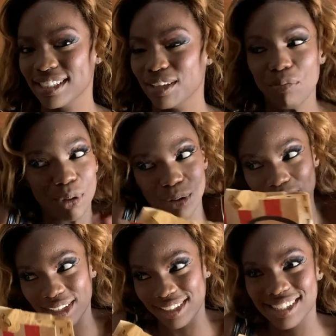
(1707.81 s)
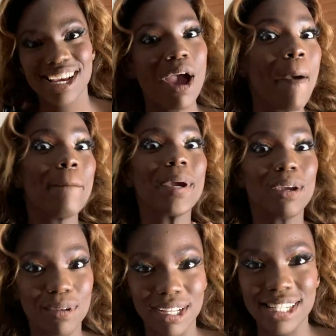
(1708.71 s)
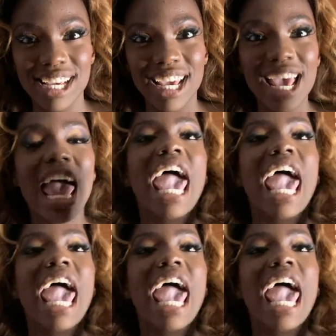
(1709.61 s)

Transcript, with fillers: Are you sure? But you always have the bag.